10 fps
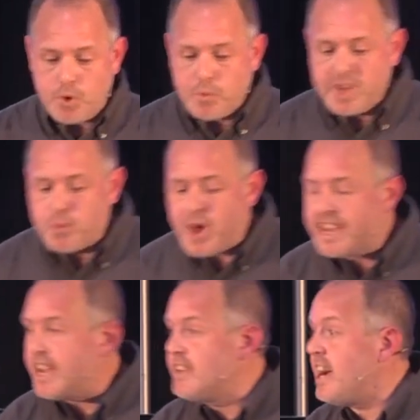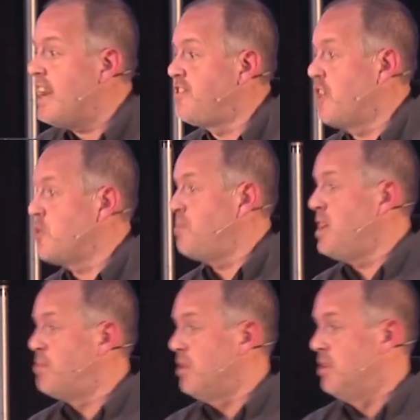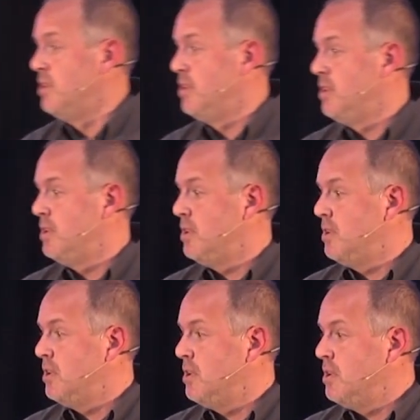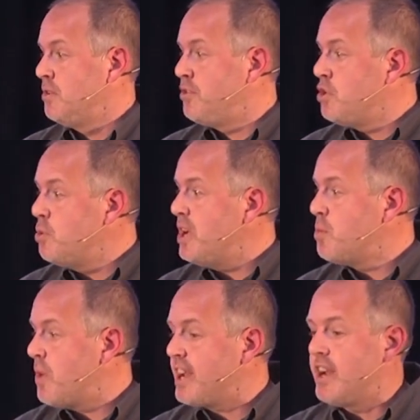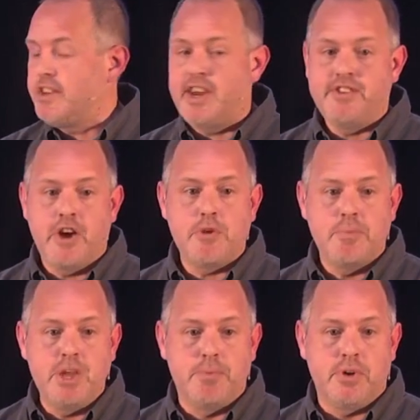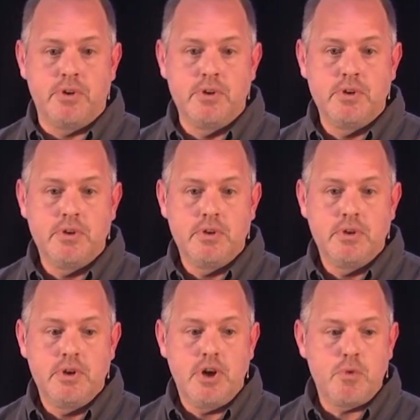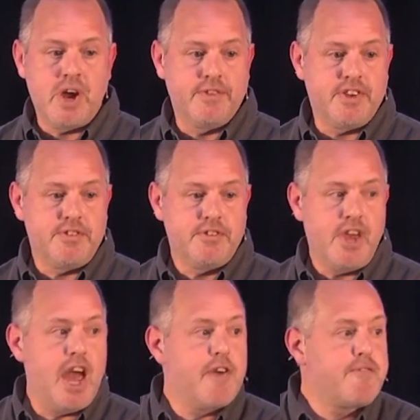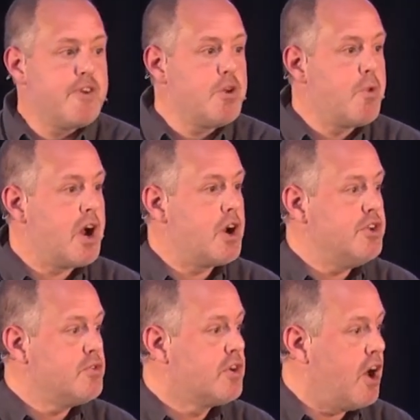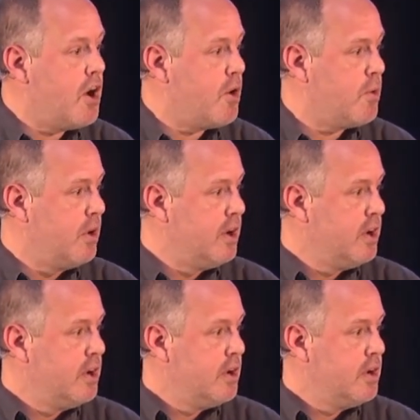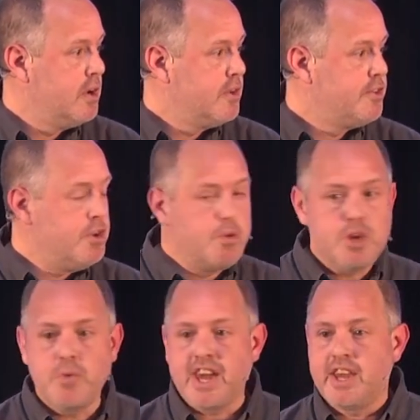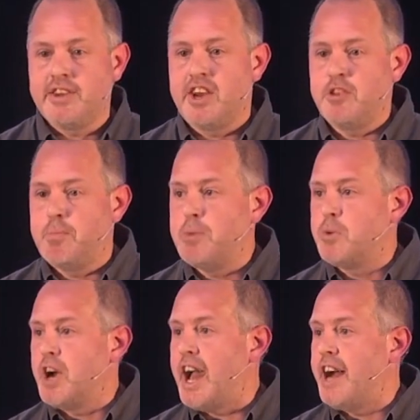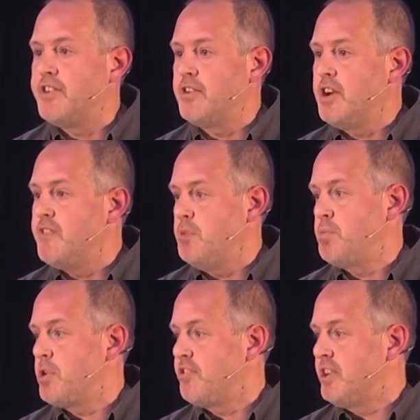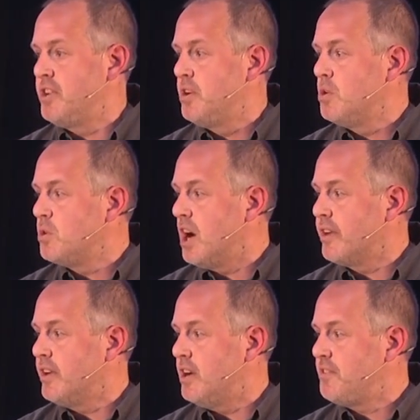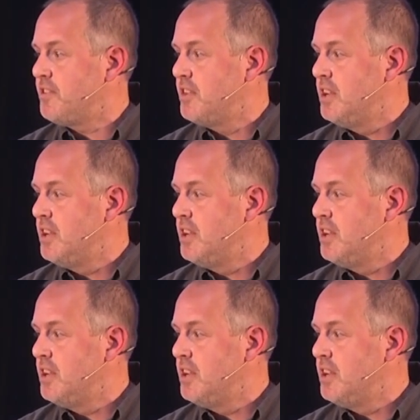We recognize other people. Do we recognize other people around us? Everywhere you go, do we recognize people as a living person who God loves?